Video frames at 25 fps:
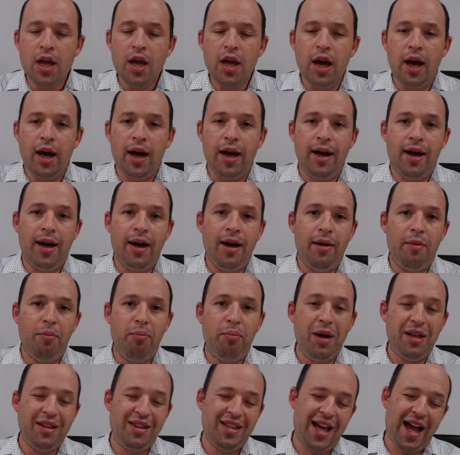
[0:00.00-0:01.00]

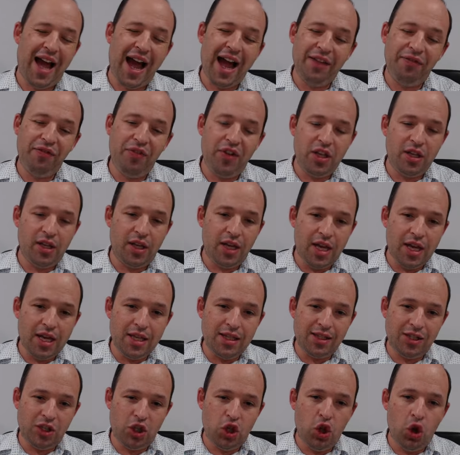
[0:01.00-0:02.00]
but I think
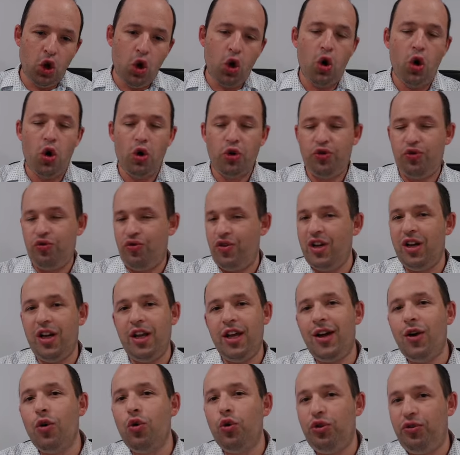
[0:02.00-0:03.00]
it's not really a
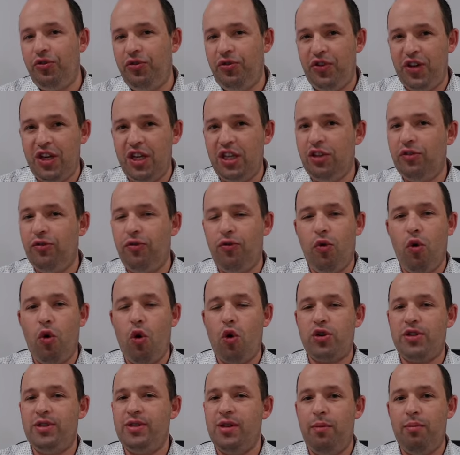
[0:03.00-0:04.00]
good fit for
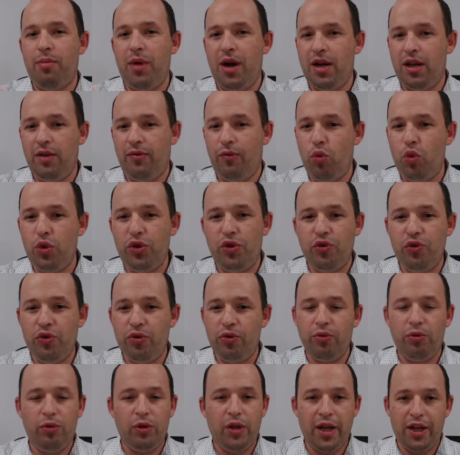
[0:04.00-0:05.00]
somebody with a
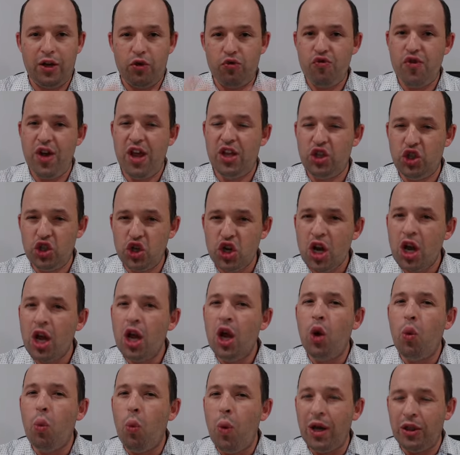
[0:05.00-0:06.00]
range
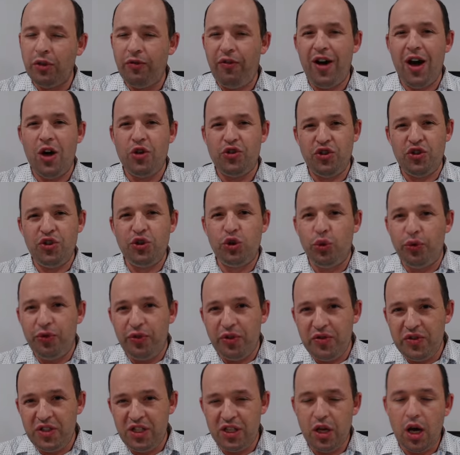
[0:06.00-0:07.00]
1000 to
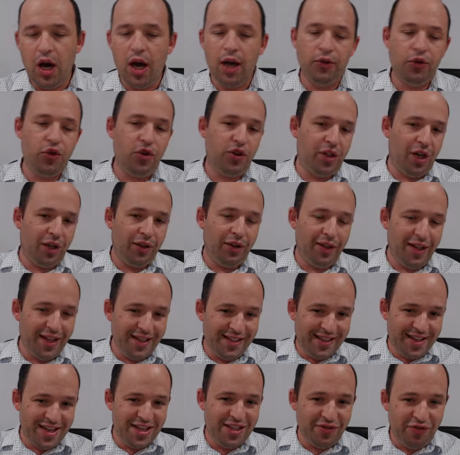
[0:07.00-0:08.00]
1500, unless
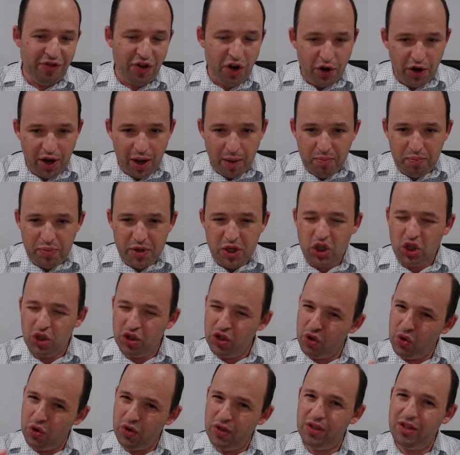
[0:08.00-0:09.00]
he's very ambitious,
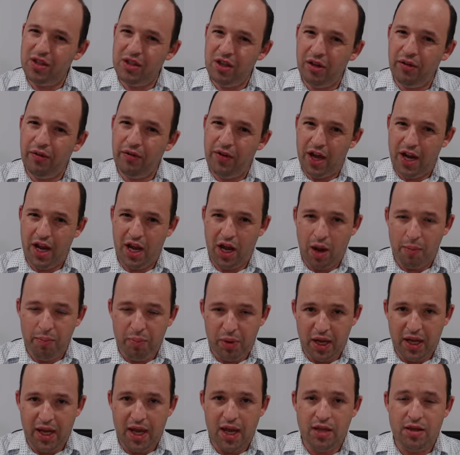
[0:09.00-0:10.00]
so it's still very
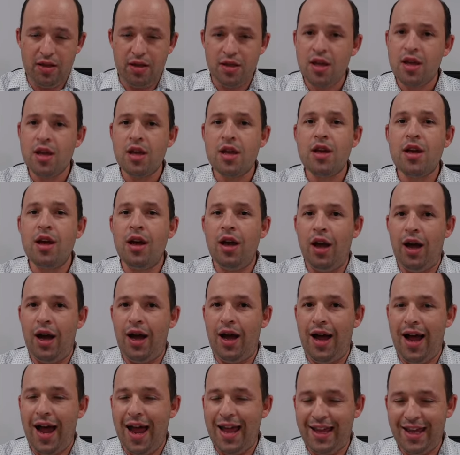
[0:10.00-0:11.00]
complicated.
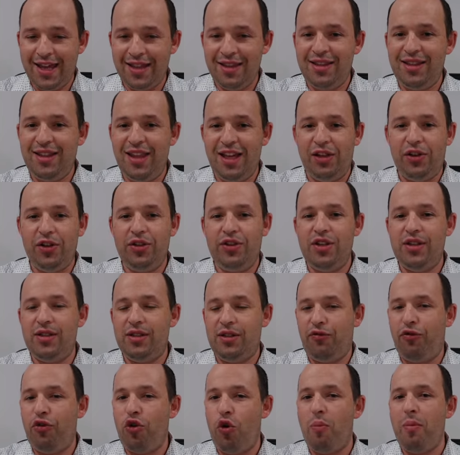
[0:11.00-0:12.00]
I can tell this
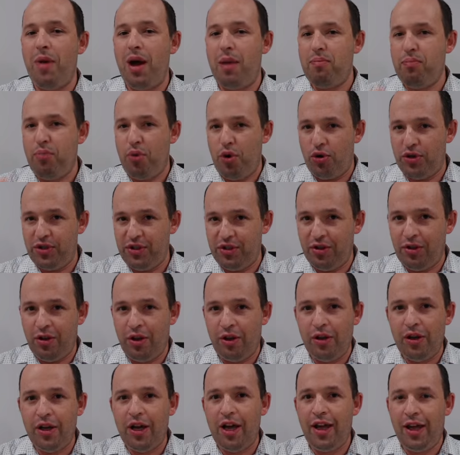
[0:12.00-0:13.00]
from my
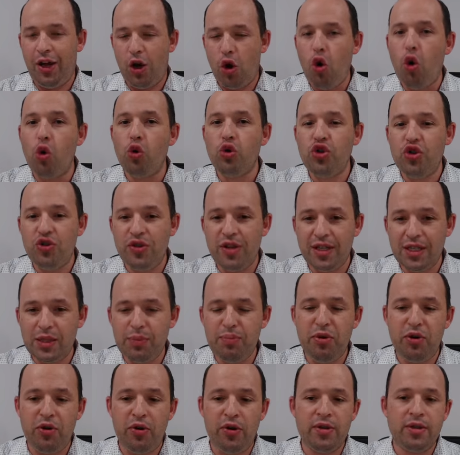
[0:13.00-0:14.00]
personal coaching
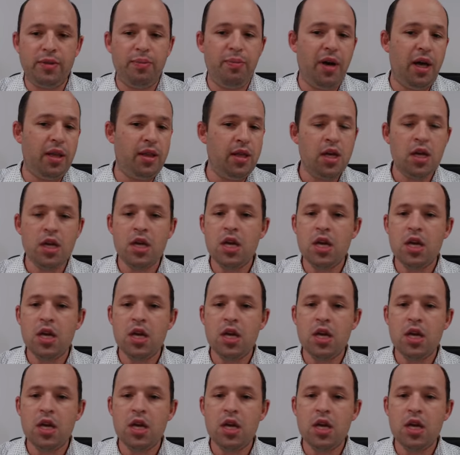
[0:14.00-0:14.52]
experience, but